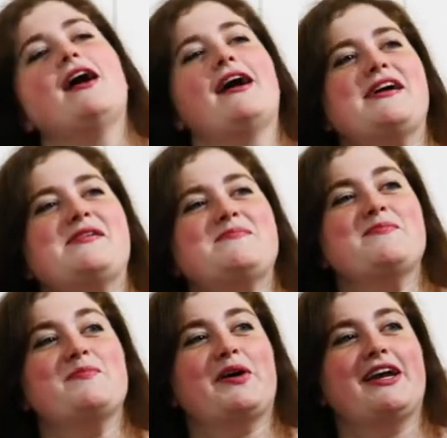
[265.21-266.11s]

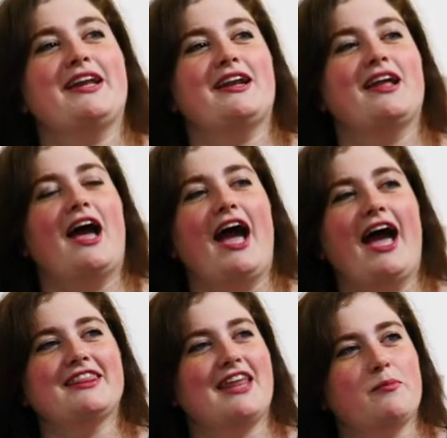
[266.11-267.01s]
But
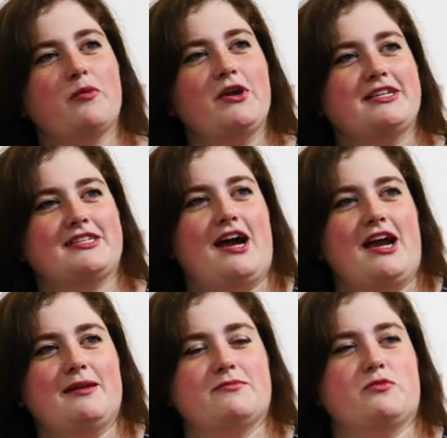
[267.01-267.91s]
at that point in
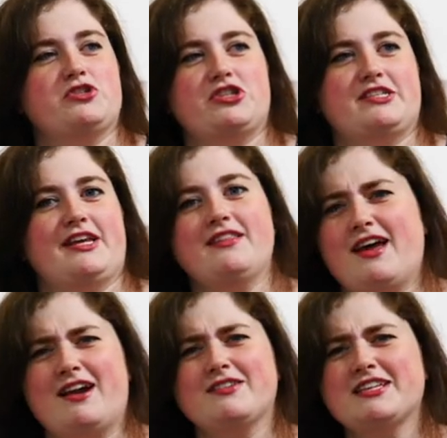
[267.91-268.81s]
time, when she said
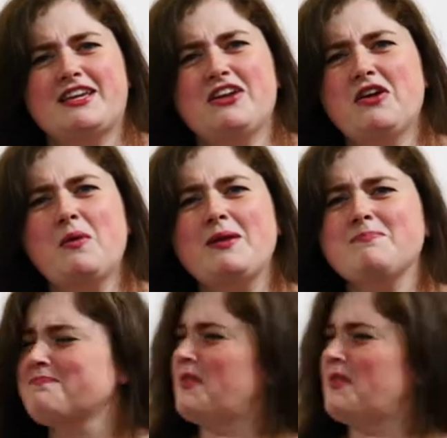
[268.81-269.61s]
that, I was like, you know what?